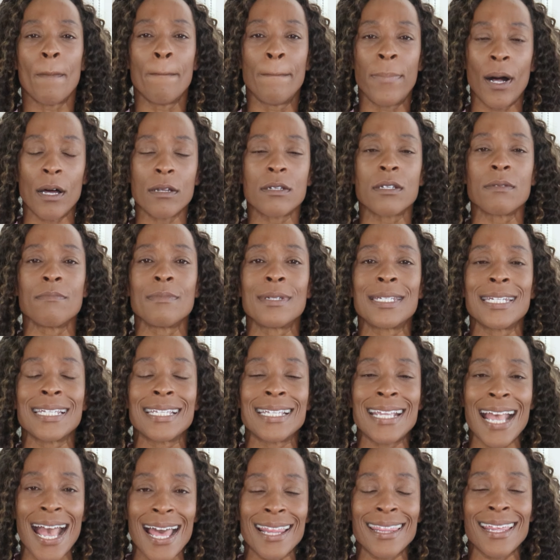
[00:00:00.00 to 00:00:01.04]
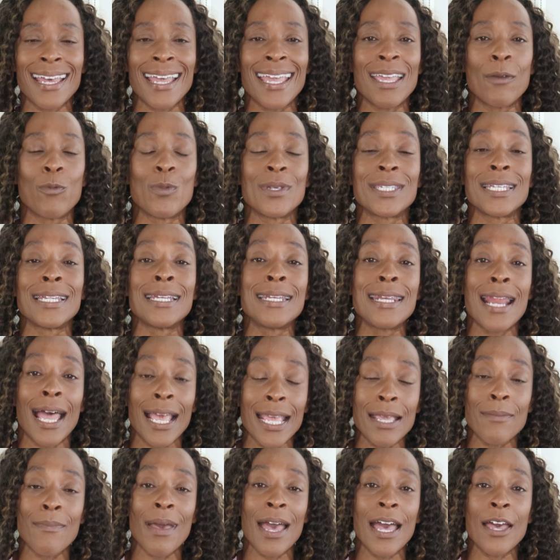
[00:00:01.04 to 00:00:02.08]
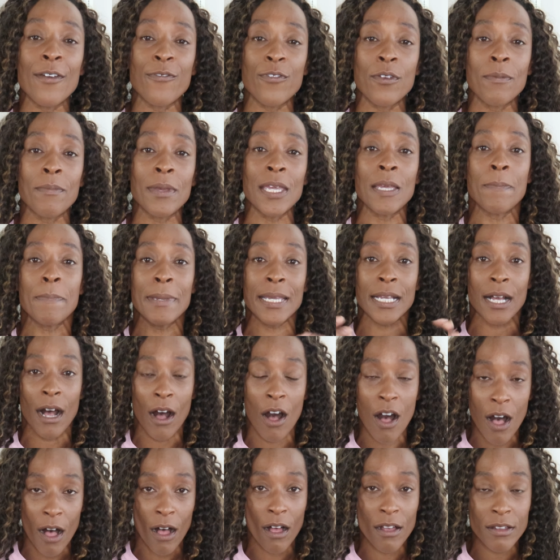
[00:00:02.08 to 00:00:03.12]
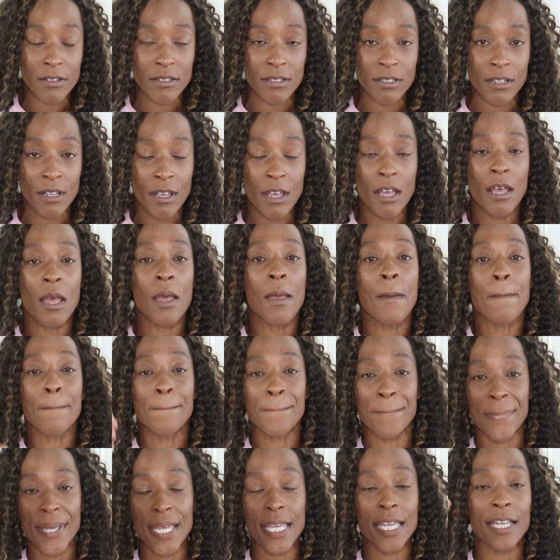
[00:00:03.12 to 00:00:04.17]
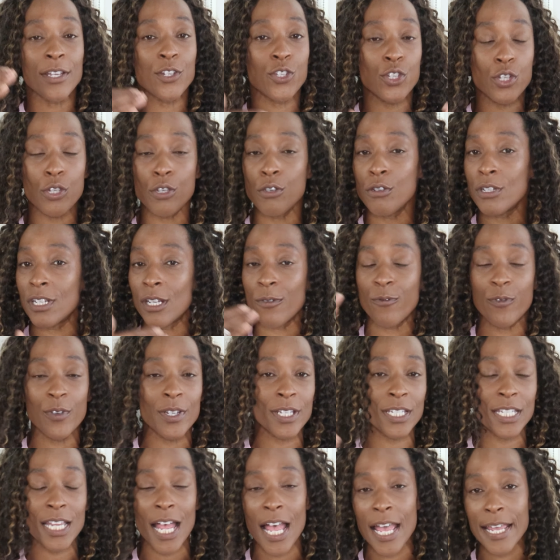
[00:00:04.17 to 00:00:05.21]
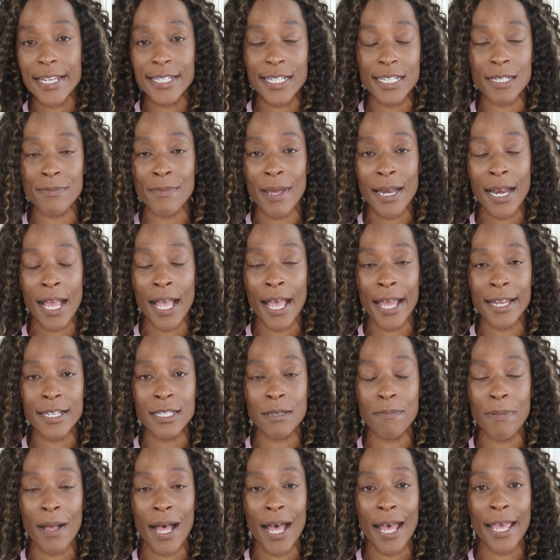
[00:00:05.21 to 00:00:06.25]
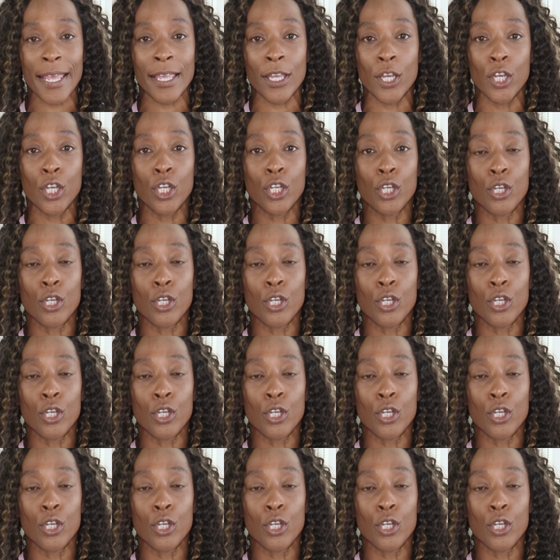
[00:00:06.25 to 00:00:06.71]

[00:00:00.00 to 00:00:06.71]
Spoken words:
and bottom together, it was a nightmare for me because being two different sizes meant I had to buy